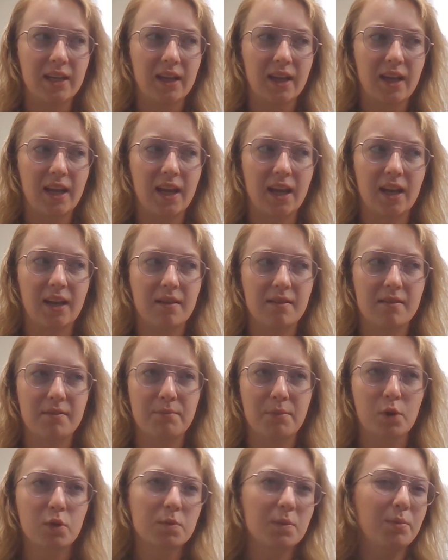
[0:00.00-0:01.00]
and
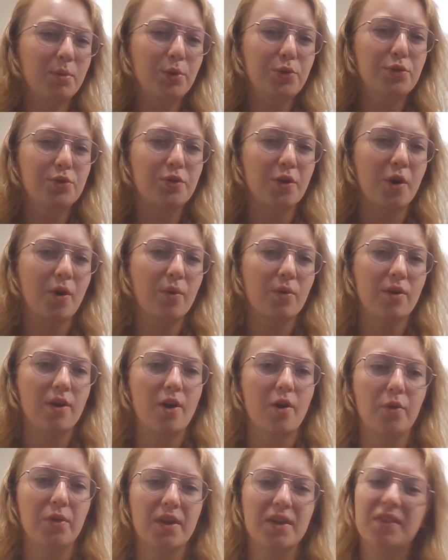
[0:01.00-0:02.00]
most people don't know.
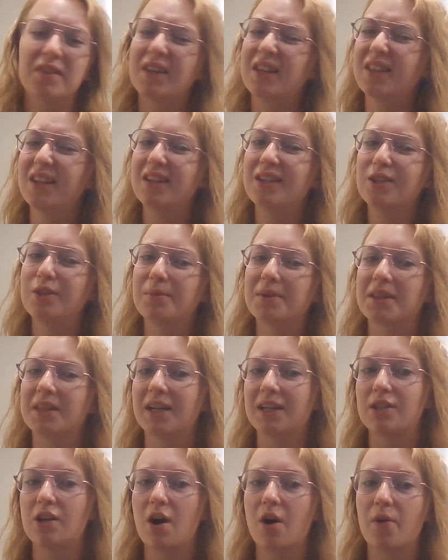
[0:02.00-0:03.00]
They think they do, but they
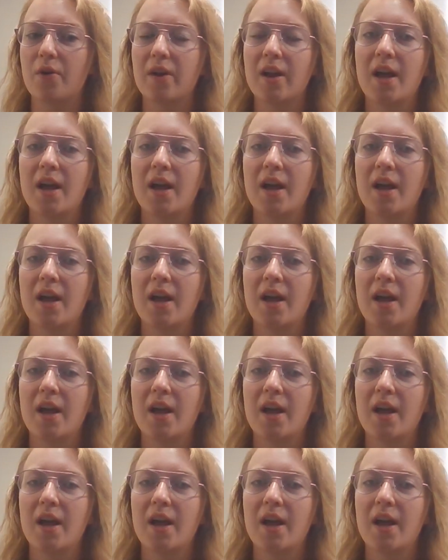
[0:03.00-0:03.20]
don't.